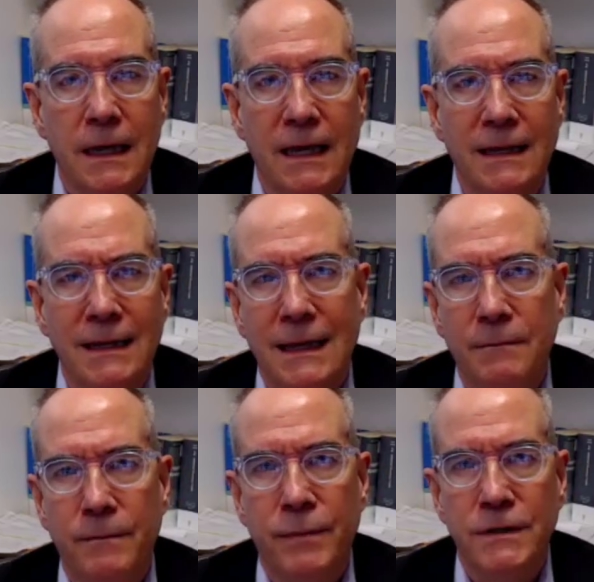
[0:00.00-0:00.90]
And
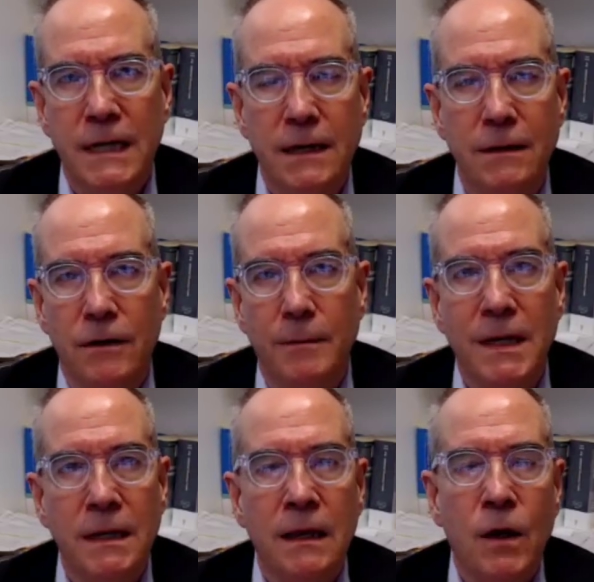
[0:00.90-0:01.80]
in particular, I
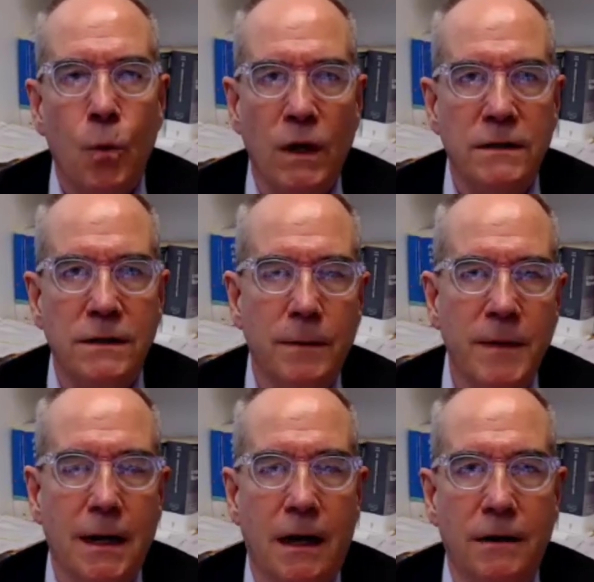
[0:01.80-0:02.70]
mean, when
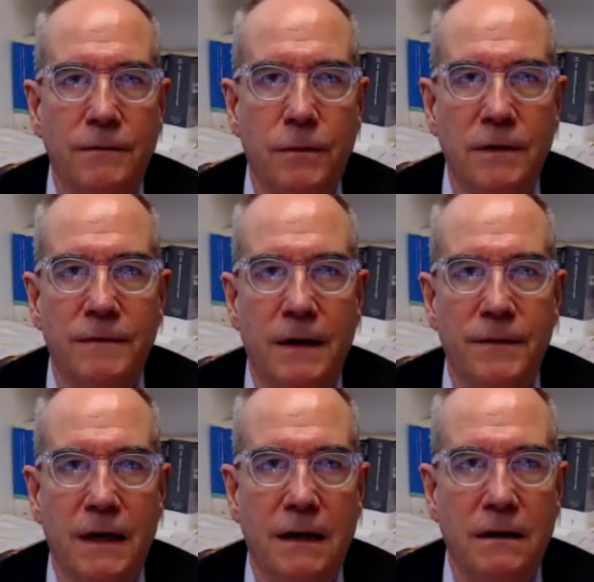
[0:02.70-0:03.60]
determining the
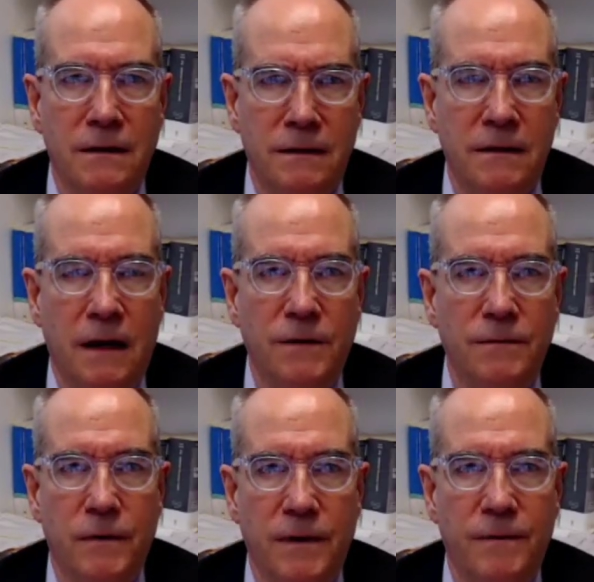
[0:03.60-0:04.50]

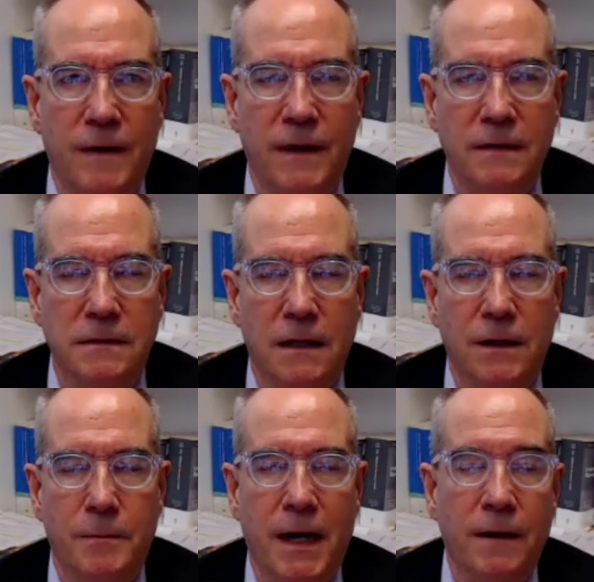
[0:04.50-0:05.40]

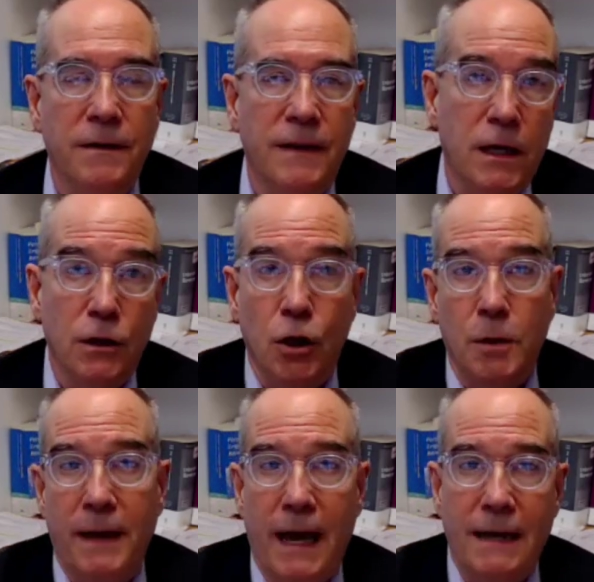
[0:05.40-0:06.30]
$145,000 amount, they can
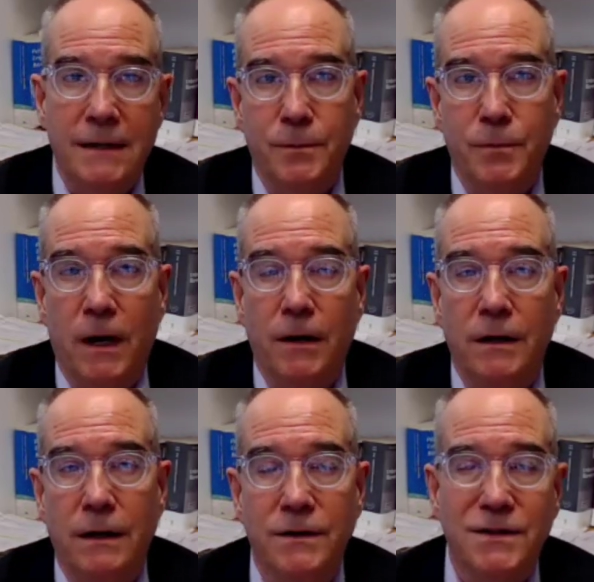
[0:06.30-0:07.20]
look back to the prior
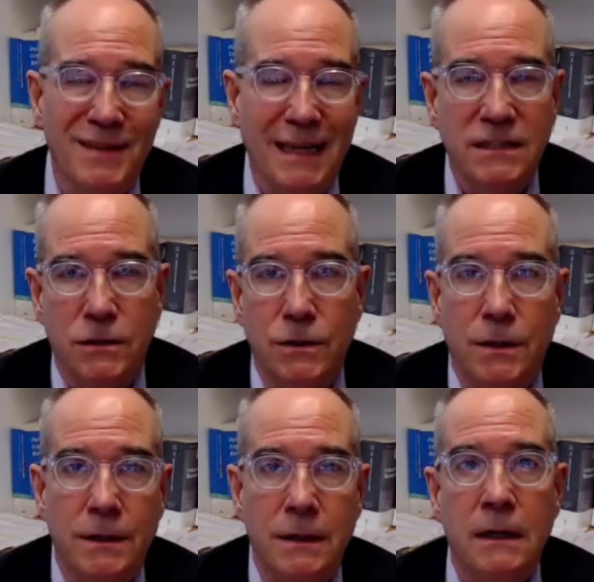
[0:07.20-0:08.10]
years, so that's
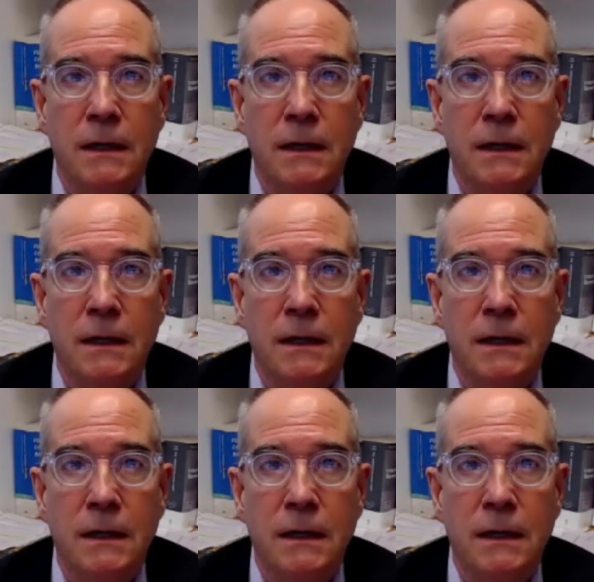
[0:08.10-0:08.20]
good.